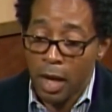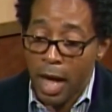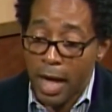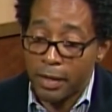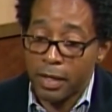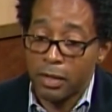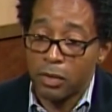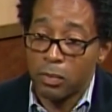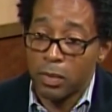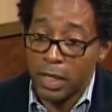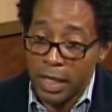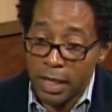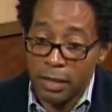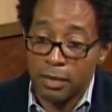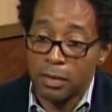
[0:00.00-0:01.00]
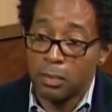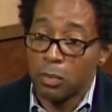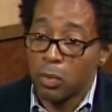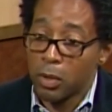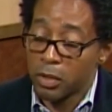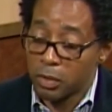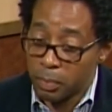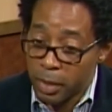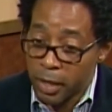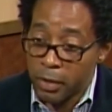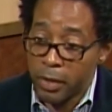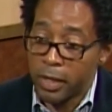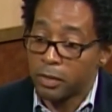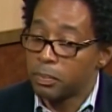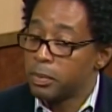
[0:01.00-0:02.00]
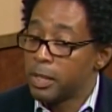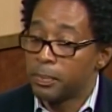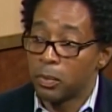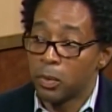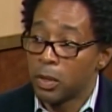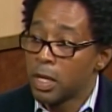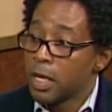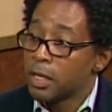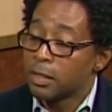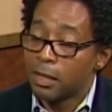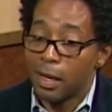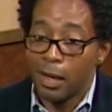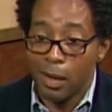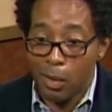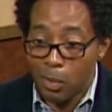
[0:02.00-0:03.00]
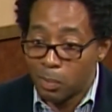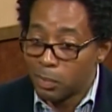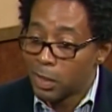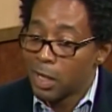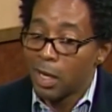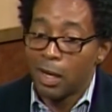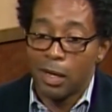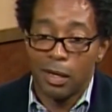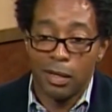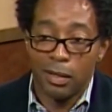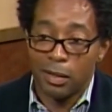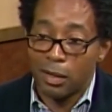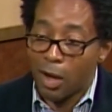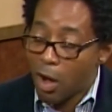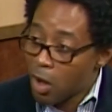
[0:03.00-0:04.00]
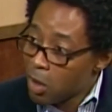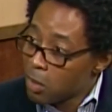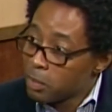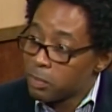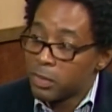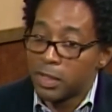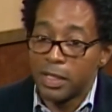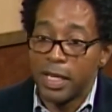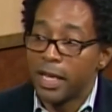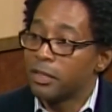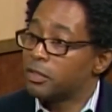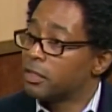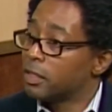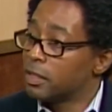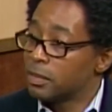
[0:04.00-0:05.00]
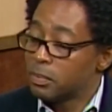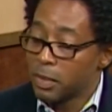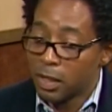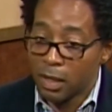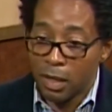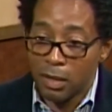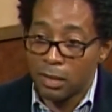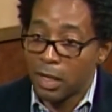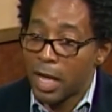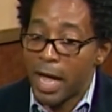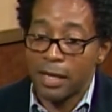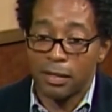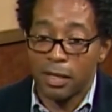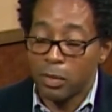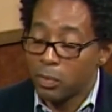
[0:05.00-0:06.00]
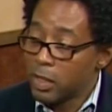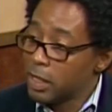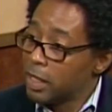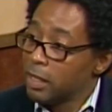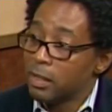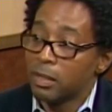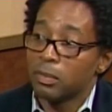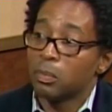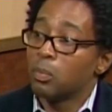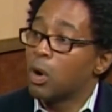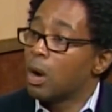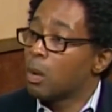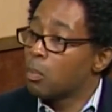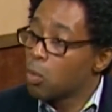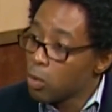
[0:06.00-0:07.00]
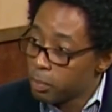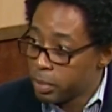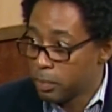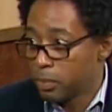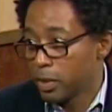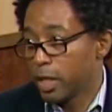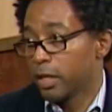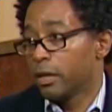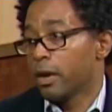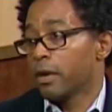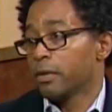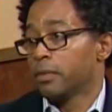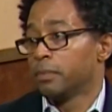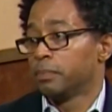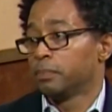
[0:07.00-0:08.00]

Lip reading: I think you need some more experienced people to help calm tensions, because the last thing we need are more people getting hurt.